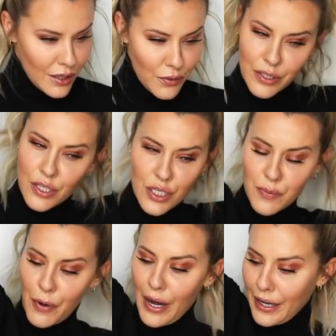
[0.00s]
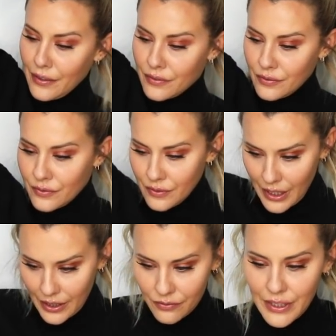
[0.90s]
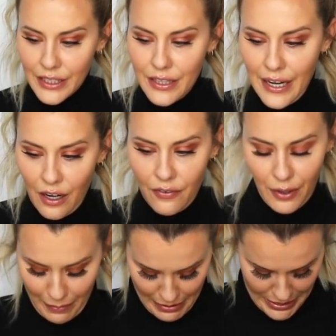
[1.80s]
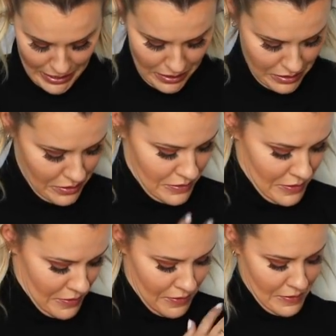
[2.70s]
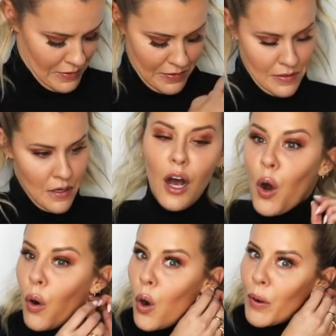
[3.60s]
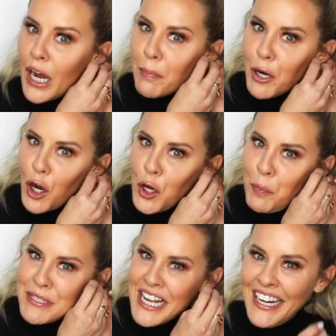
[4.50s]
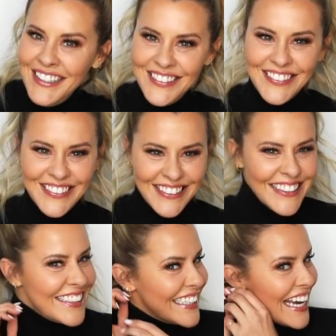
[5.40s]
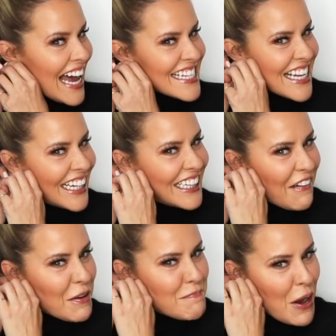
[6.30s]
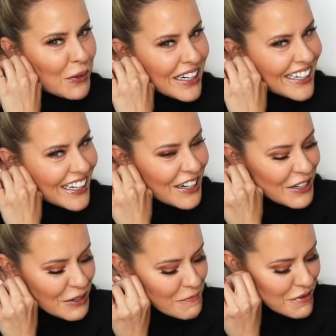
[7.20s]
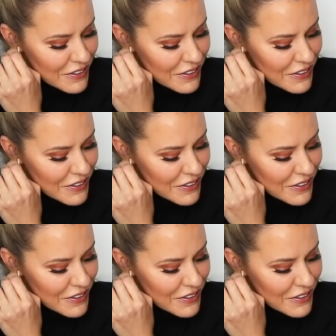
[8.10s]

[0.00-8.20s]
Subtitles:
then we just spray and we get the hair off our body. Oh, we gotta put our hoops in. Yes, I love a pony and a hoop.